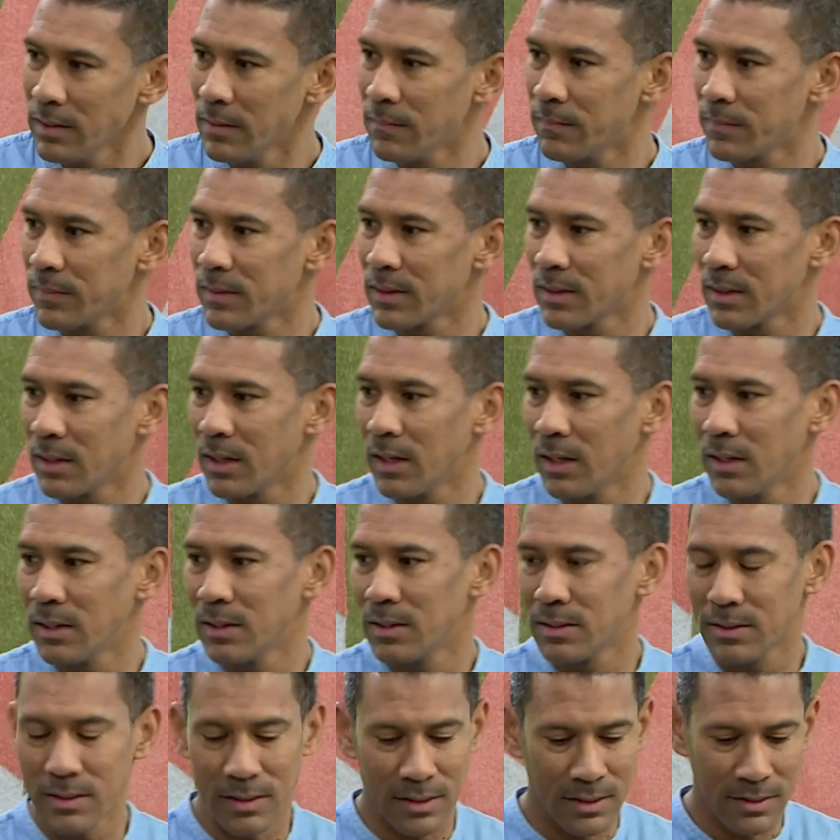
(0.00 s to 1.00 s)
tend to do
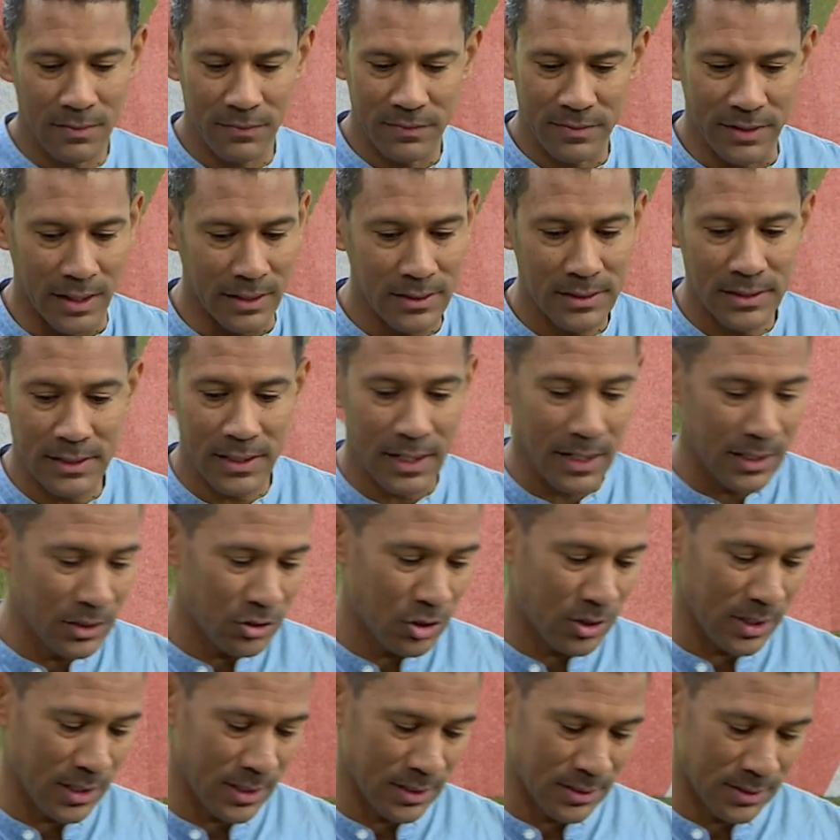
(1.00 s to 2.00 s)
ah, some I, great That is
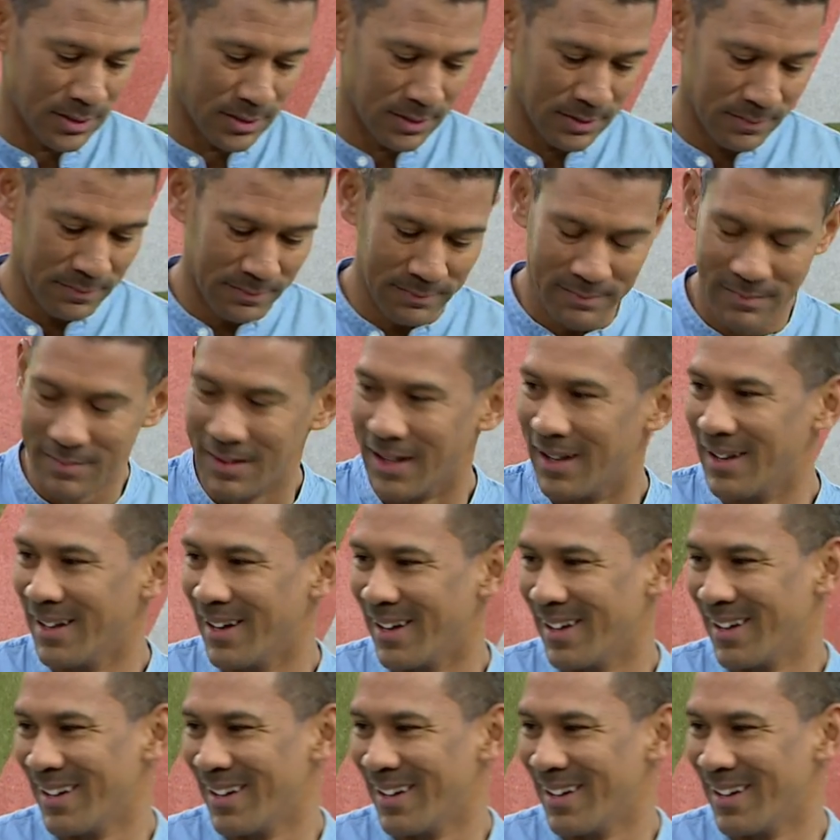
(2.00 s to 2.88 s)
strange things. things.